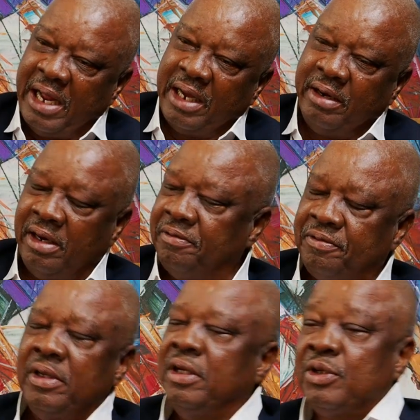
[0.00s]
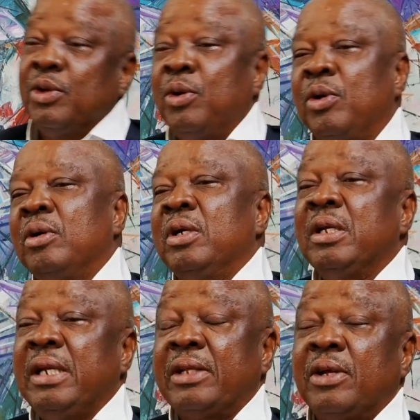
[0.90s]
grave. So
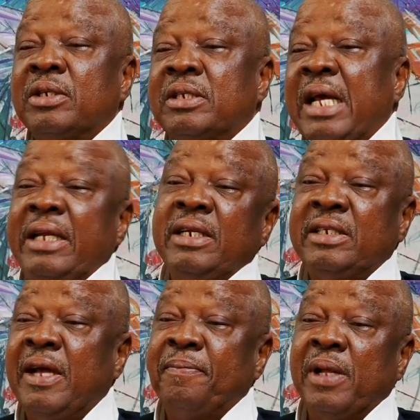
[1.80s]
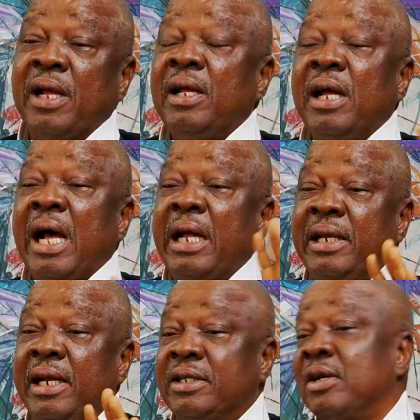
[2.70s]
let us end this chapter and then
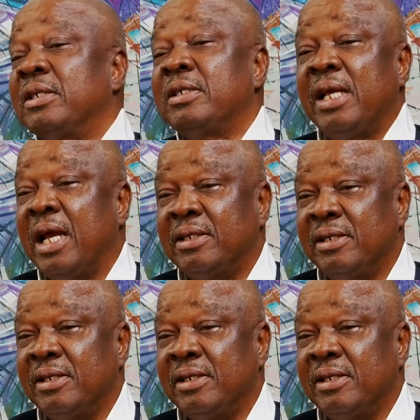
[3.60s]
discuss his legacies.